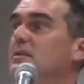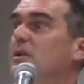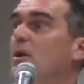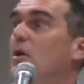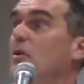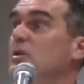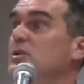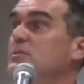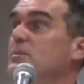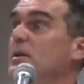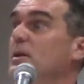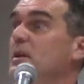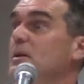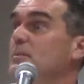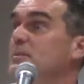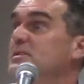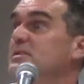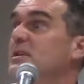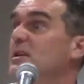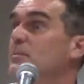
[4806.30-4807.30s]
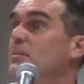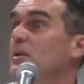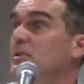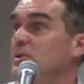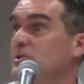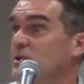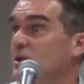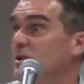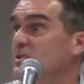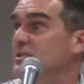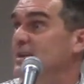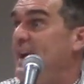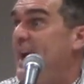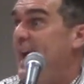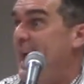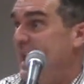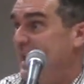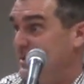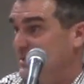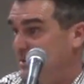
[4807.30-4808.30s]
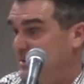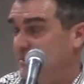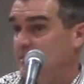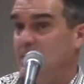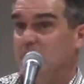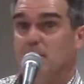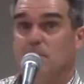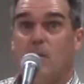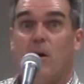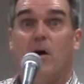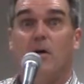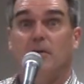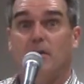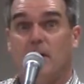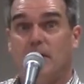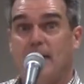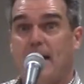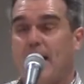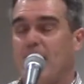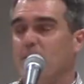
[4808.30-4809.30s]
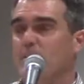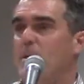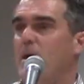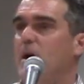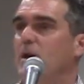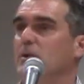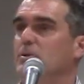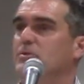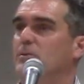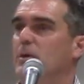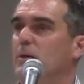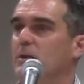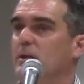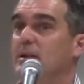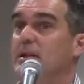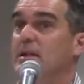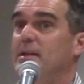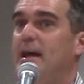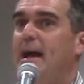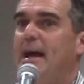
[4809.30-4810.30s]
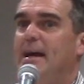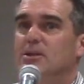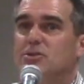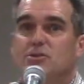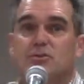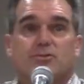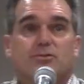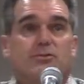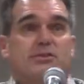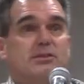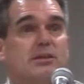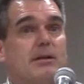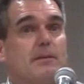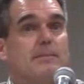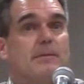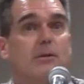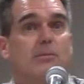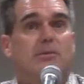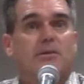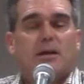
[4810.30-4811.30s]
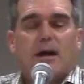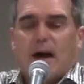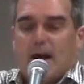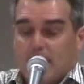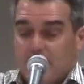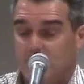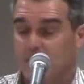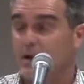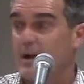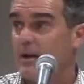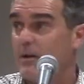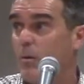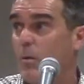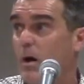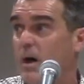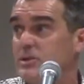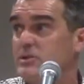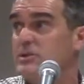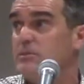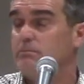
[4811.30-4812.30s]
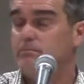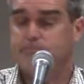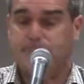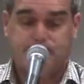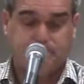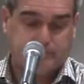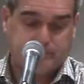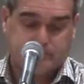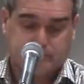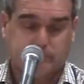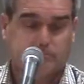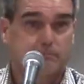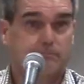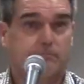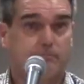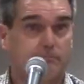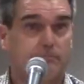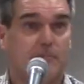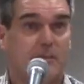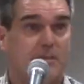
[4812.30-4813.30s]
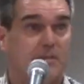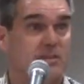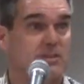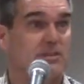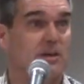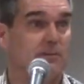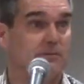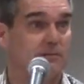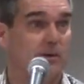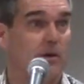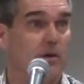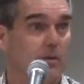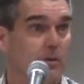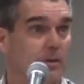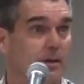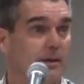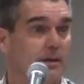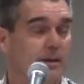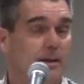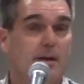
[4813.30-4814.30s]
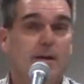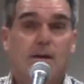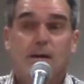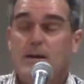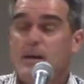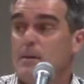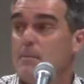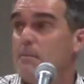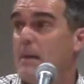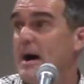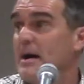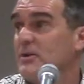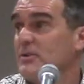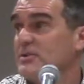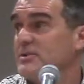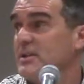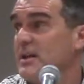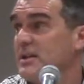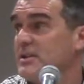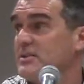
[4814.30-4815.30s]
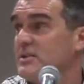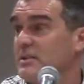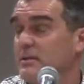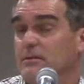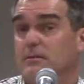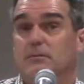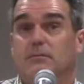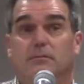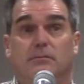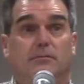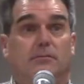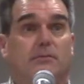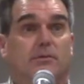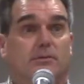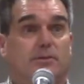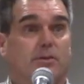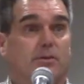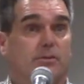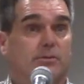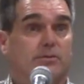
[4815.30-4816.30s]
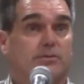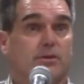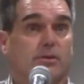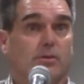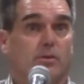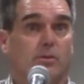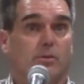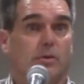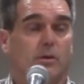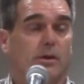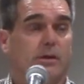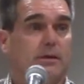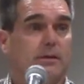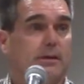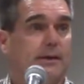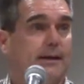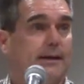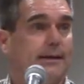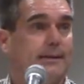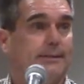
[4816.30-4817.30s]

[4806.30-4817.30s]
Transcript: Holy Spirit had been sent upon the church in Acts, and the ball, but now the ball is rolling, and the angels are sitting up there with God, and they're kind of watching this unfold. And Michael says to the Lord,